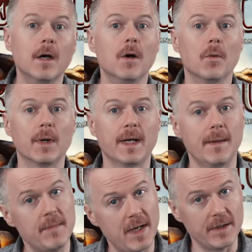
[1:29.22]
What I
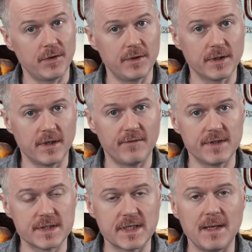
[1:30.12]
am not going to cover in
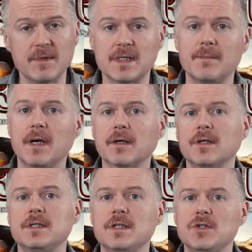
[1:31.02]
this game is I'm not
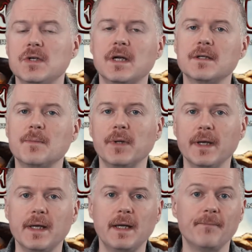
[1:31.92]
going to teach you how to
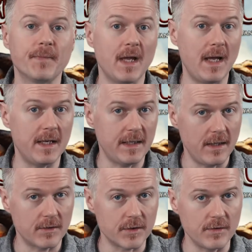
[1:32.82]
play a
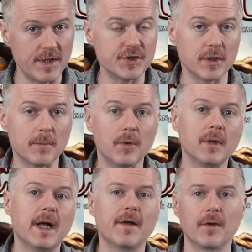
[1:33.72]
character that you're going to
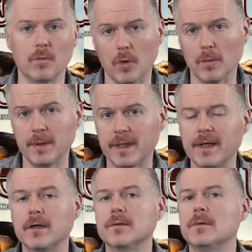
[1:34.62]
pull out of the Roll
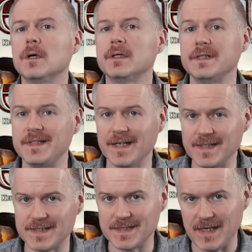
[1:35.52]
Player
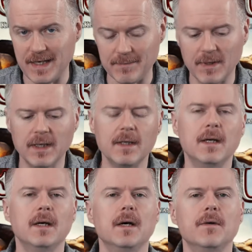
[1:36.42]
dice game.
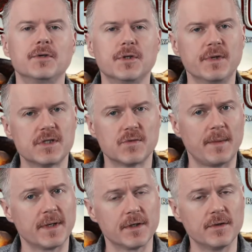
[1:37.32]
Two reasons why I'm
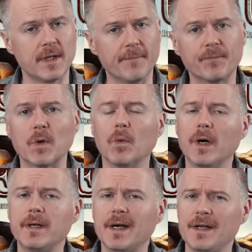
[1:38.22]
not gonna do that.
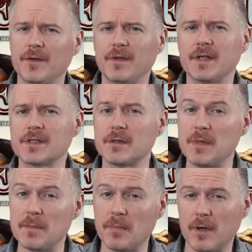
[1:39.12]
One, I don't think it's gonna
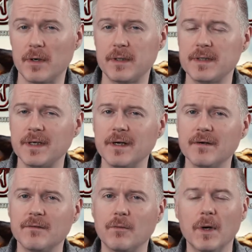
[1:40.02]
be part
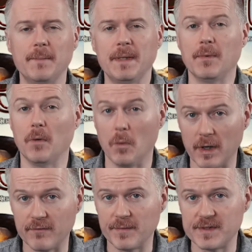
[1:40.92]
of what people
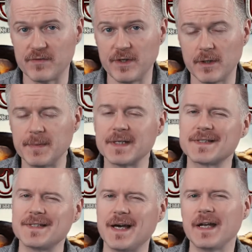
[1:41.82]
want from this video
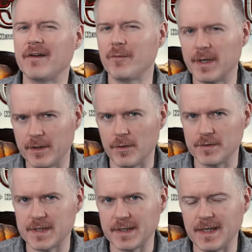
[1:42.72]
because not everybody
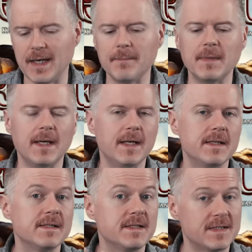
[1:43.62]
owns that game.
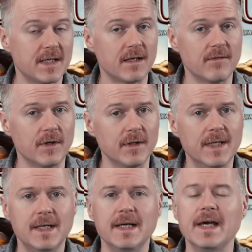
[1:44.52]
And second of all,
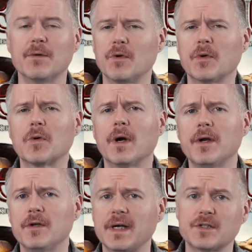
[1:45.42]
it would require
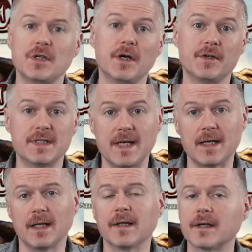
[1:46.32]
you to actually understand
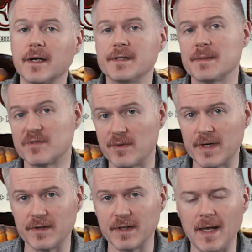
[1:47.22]
a lot of the concepts from
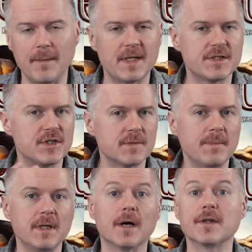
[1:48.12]
another game and that's just
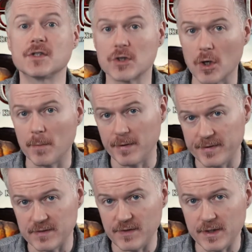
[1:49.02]
beyond the scope of
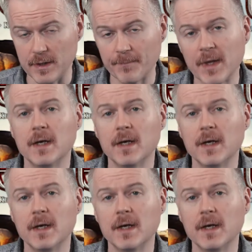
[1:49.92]
this video.